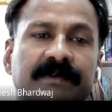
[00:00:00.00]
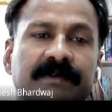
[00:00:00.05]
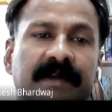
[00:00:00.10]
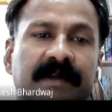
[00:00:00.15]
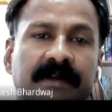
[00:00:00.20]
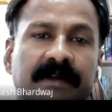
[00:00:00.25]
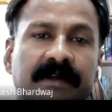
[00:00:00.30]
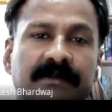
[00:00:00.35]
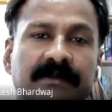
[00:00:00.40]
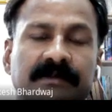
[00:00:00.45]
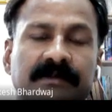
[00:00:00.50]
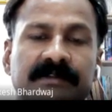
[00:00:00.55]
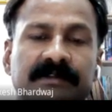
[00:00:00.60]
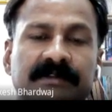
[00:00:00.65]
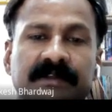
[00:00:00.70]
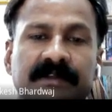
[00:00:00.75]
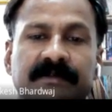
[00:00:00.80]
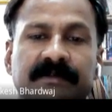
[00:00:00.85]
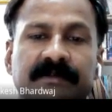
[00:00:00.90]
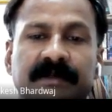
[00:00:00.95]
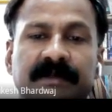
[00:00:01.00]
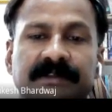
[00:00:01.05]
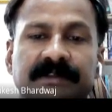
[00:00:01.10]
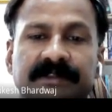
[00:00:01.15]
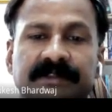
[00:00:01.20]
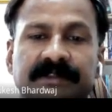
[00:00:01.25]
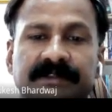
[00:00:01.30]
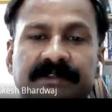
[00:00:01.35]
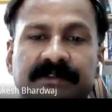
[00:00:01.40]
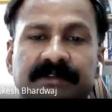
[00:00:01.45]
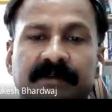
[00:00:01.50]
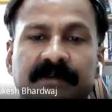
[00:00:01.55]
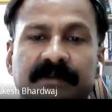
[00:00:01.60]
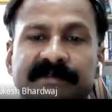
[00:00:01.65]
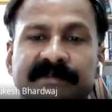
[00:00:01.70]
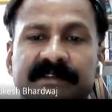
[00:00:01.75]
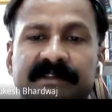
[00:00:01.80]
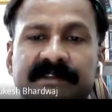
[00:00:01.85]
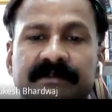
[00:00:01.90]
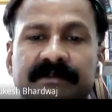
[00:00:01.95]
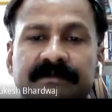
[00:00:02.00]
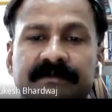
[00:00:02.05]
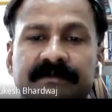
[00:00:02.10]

electrons given by J. Thomson.